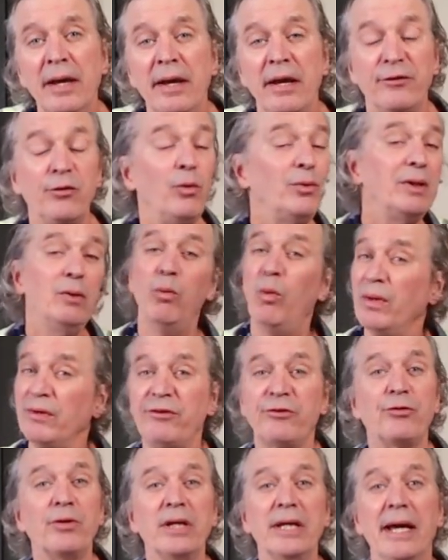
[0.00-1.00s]
It's only one
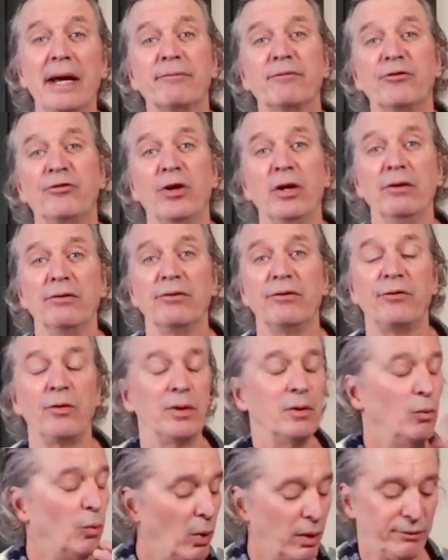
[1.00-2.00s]
string you have to change. It's
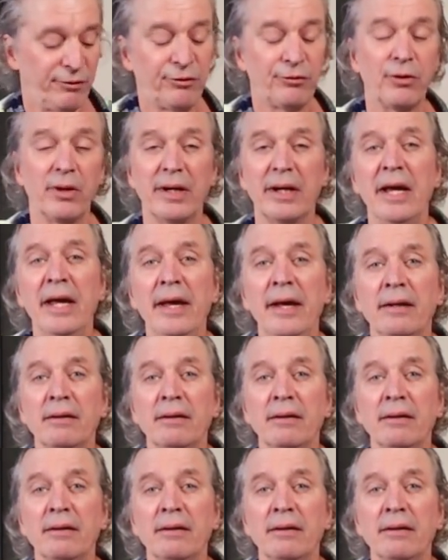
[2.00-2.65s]
only one string.